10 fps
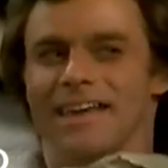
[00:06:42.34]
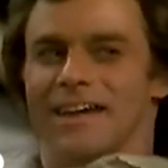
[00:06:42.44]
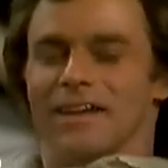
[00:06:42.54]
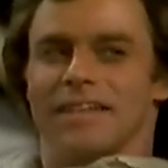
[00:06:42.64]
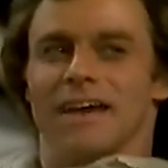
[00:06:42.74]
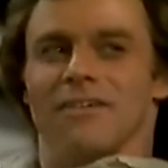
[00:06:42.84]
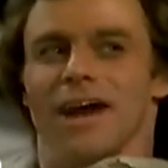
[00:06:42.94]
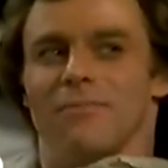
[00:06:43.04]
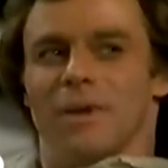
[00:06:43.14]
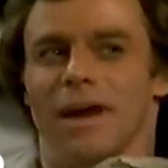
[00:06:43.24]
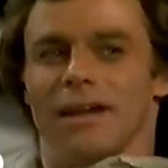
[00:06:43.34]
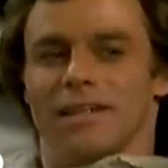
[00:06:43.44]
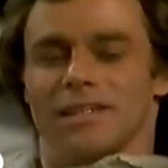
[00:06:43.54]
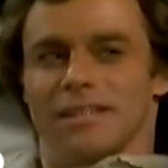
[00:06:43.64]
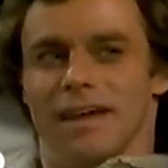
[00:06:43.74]
You got that right, pal.
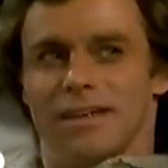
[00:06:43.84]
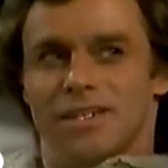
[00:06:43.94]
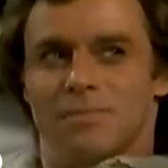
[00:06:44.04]
Listen, the only